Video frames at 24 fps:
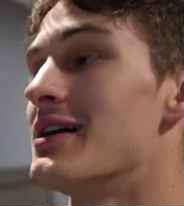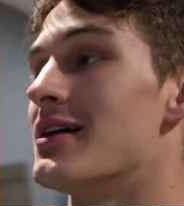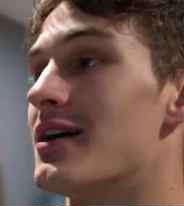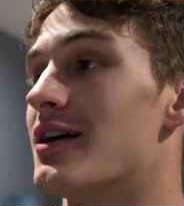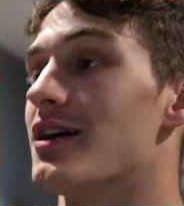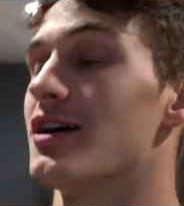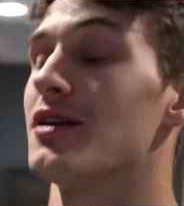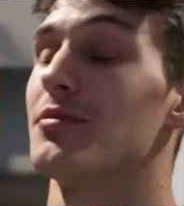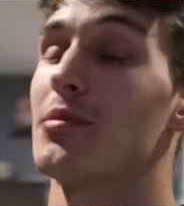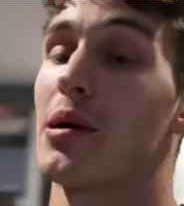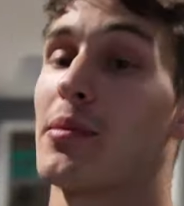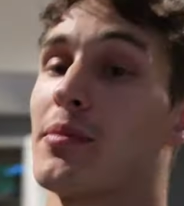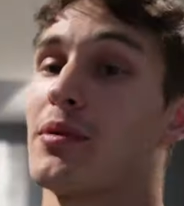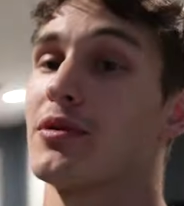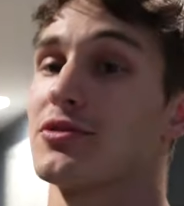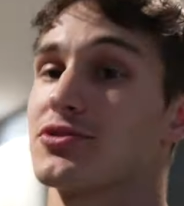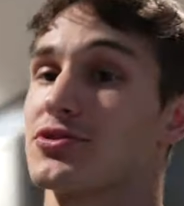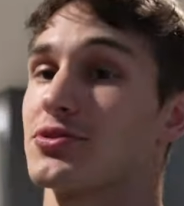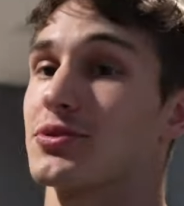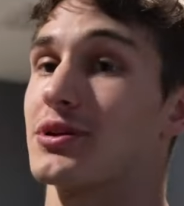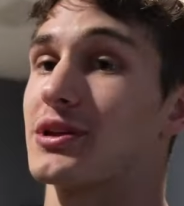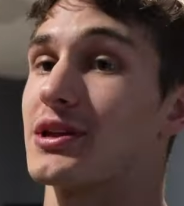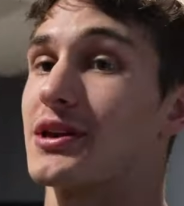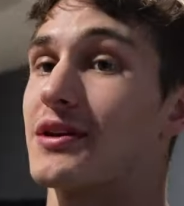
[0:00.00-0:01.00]
I'm
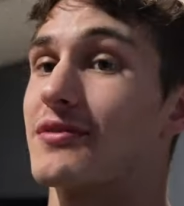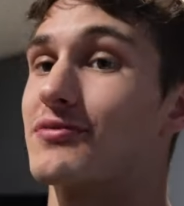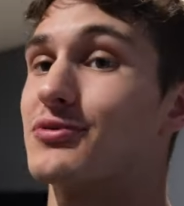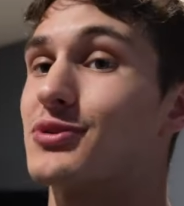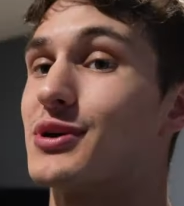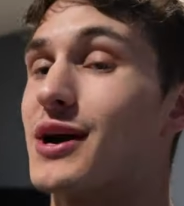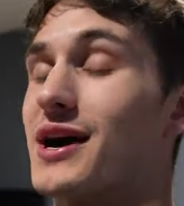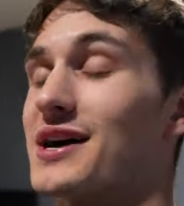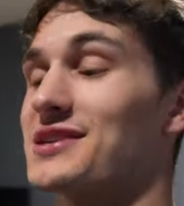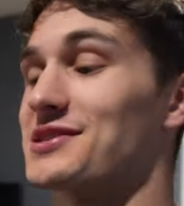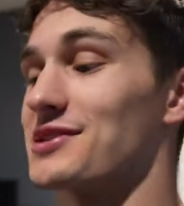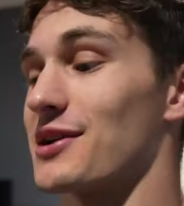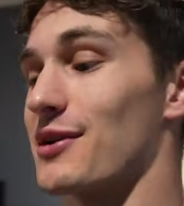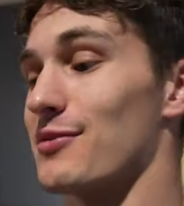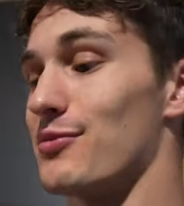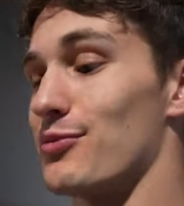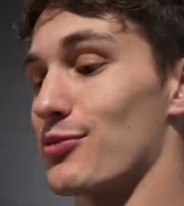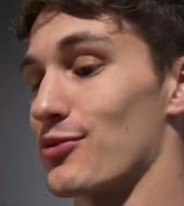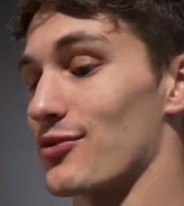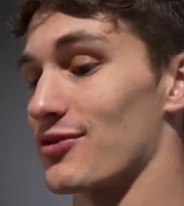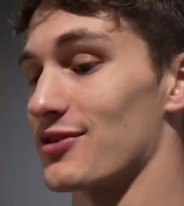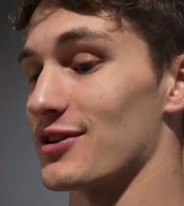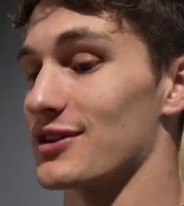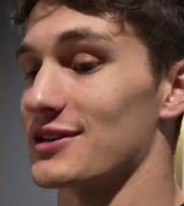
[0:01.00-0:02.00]
also gonna give you guys a couple
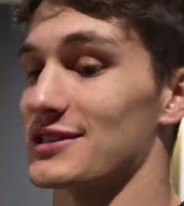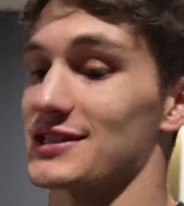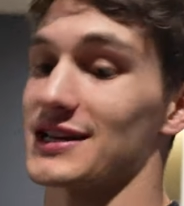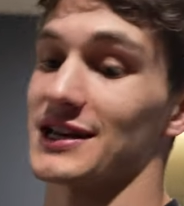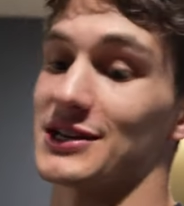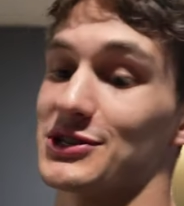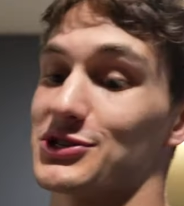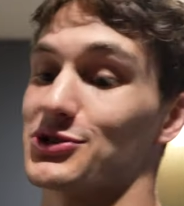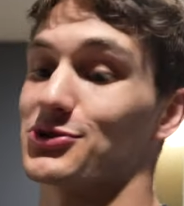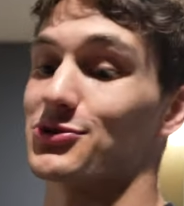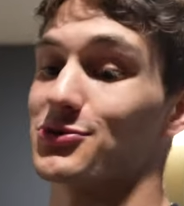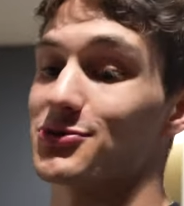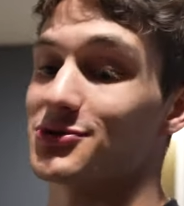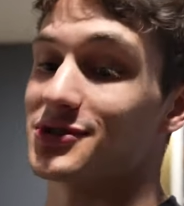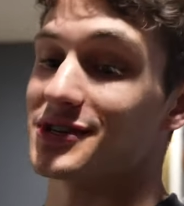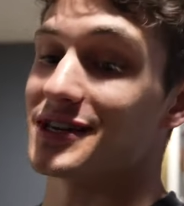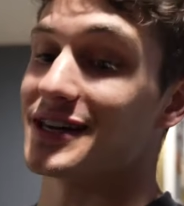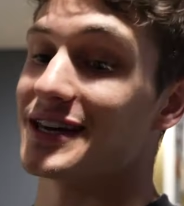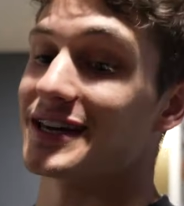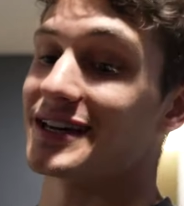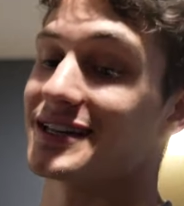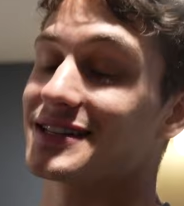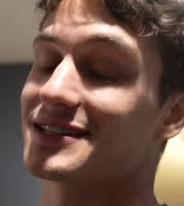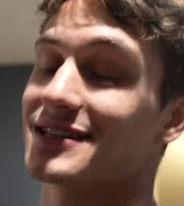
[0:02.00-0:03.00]
more things I do
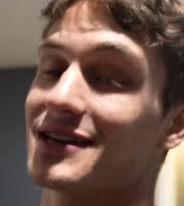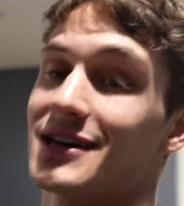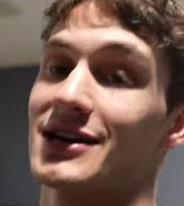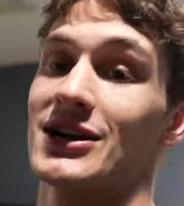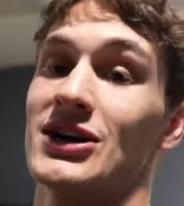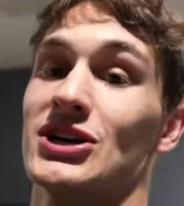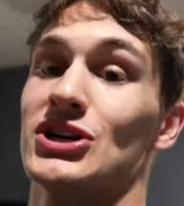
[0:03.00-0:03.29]
to get